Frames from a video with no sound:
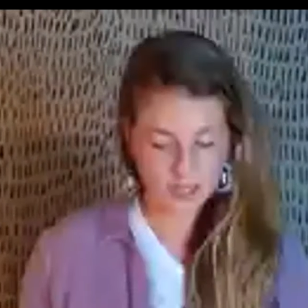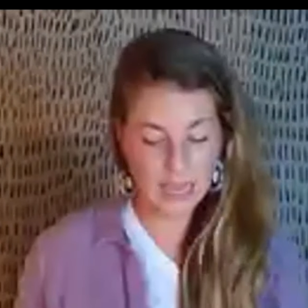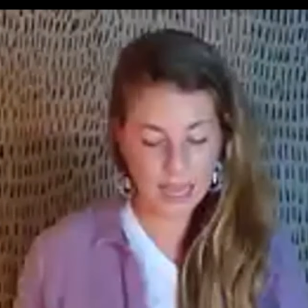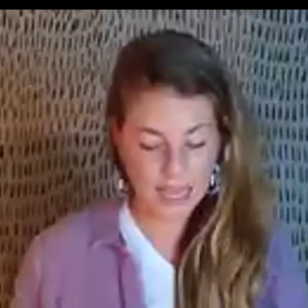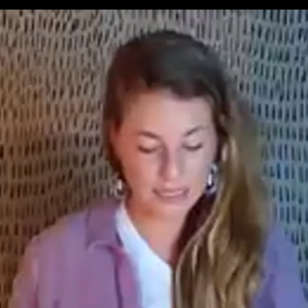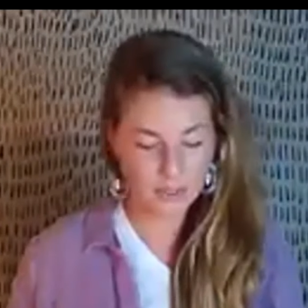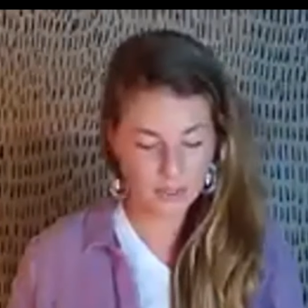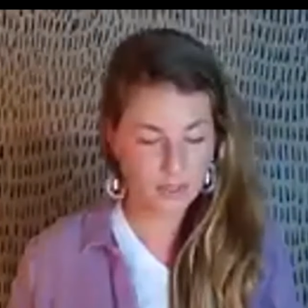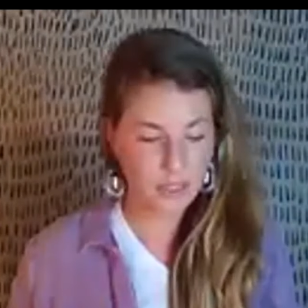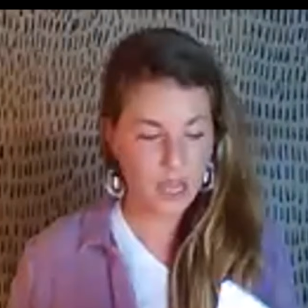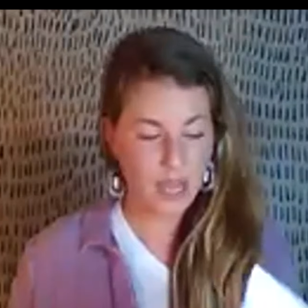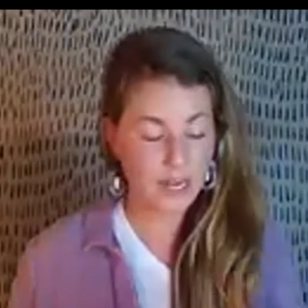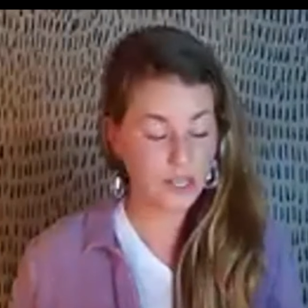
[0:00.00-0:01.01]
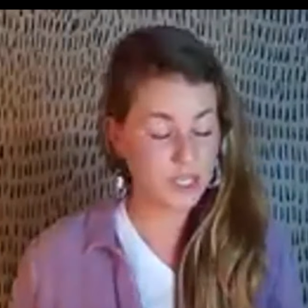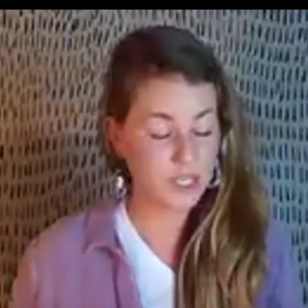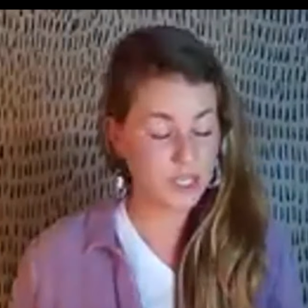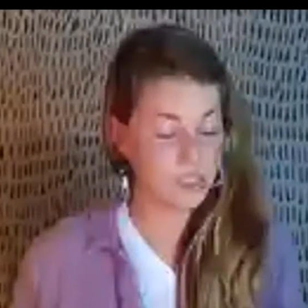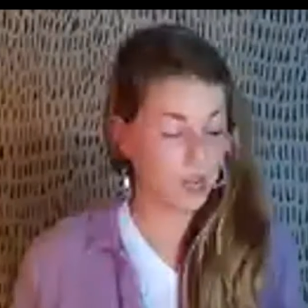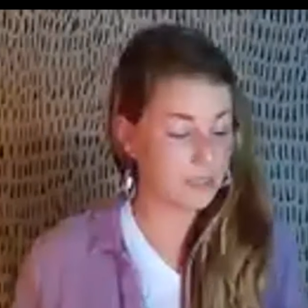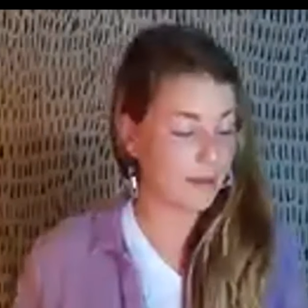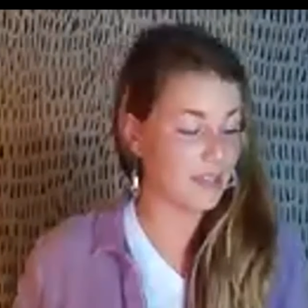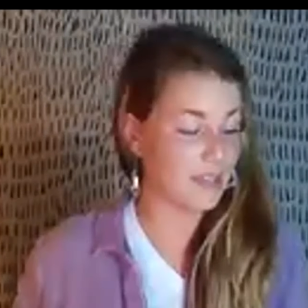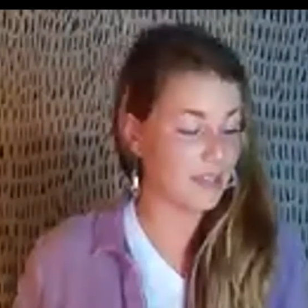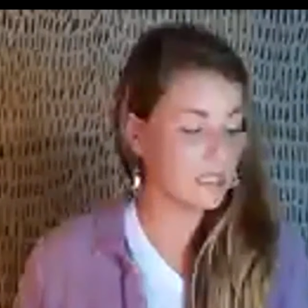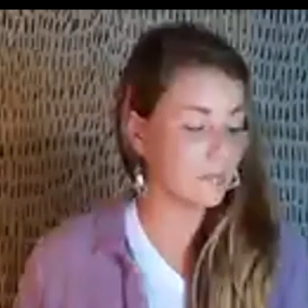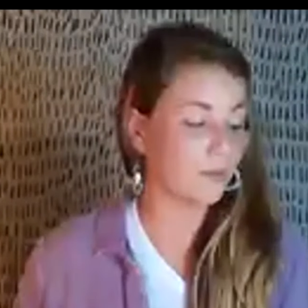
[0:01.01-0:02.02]
9, I already talked about
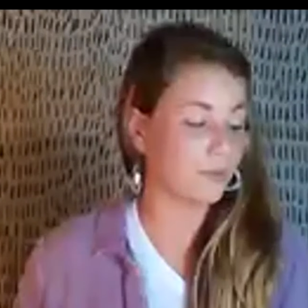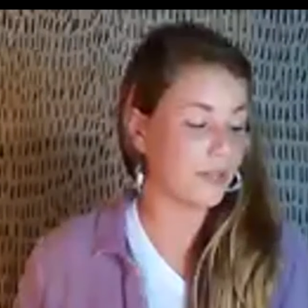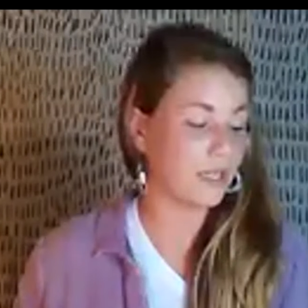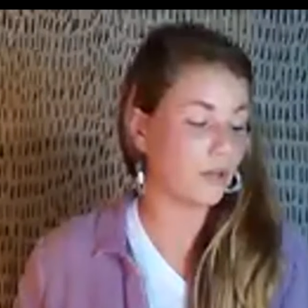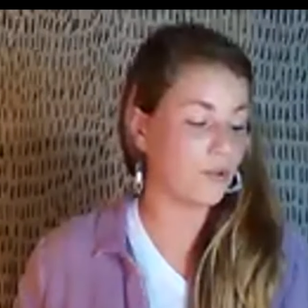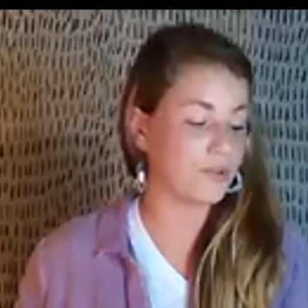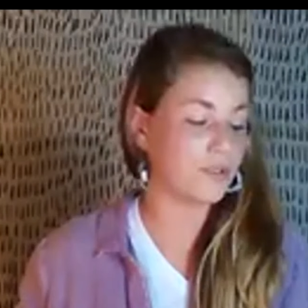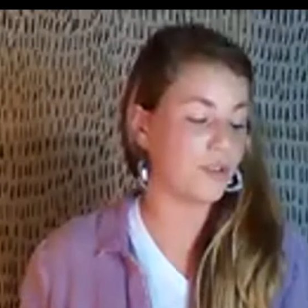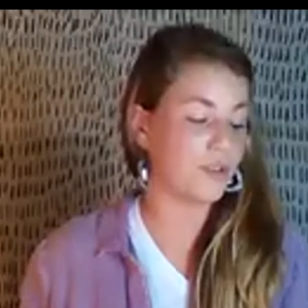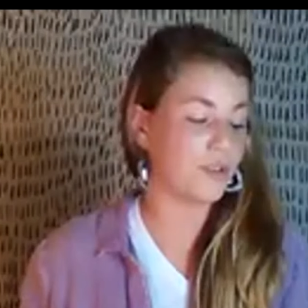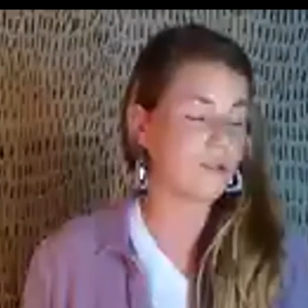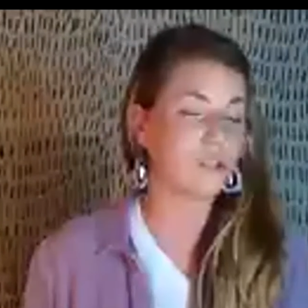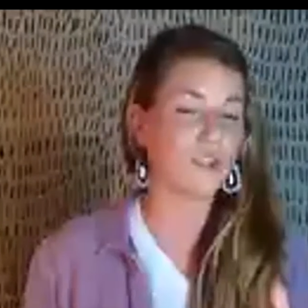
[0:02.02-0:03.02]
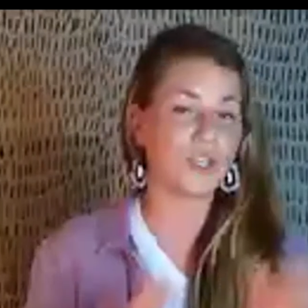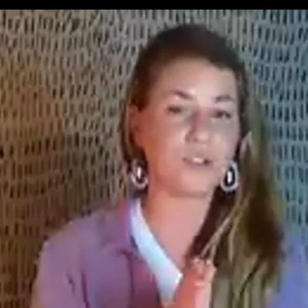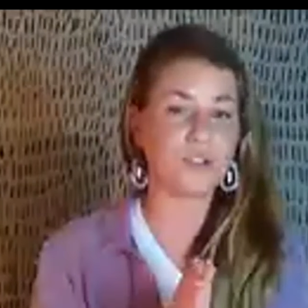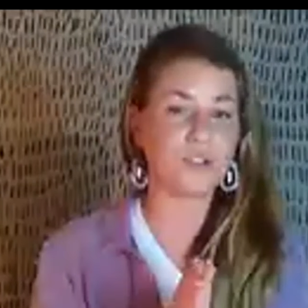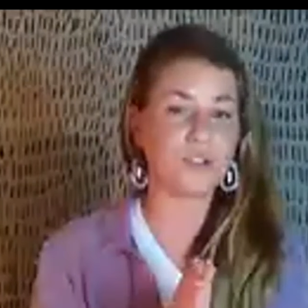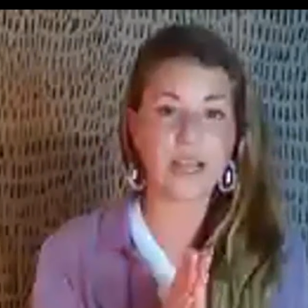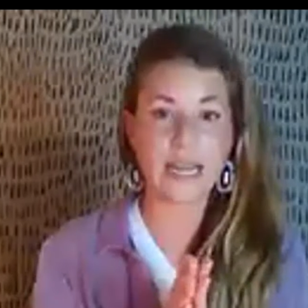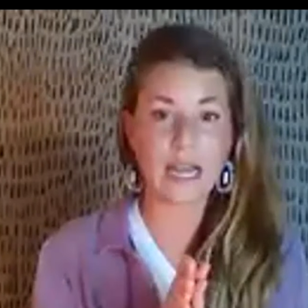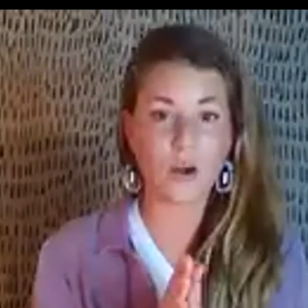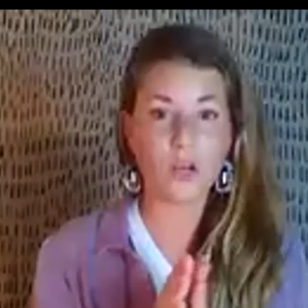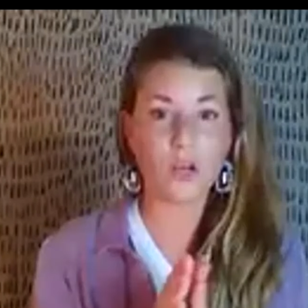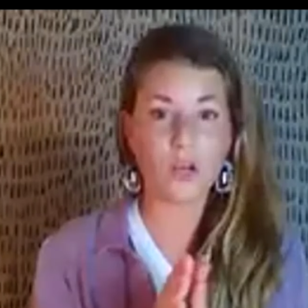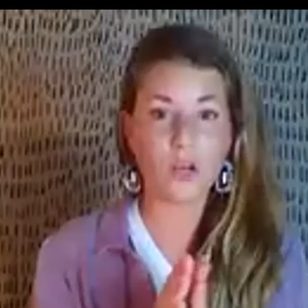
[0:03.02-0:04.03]
this, but reels, those are huge right
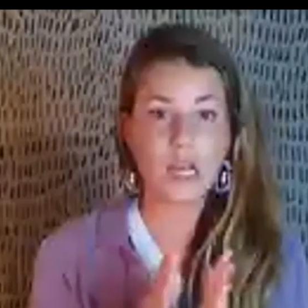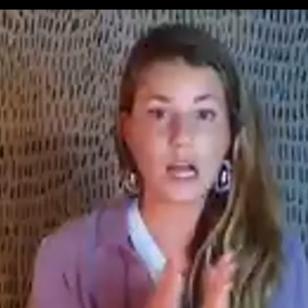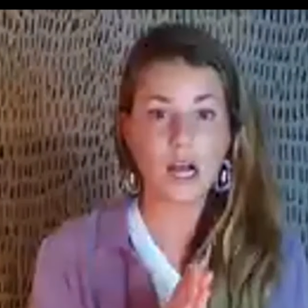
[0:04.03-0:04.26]
now.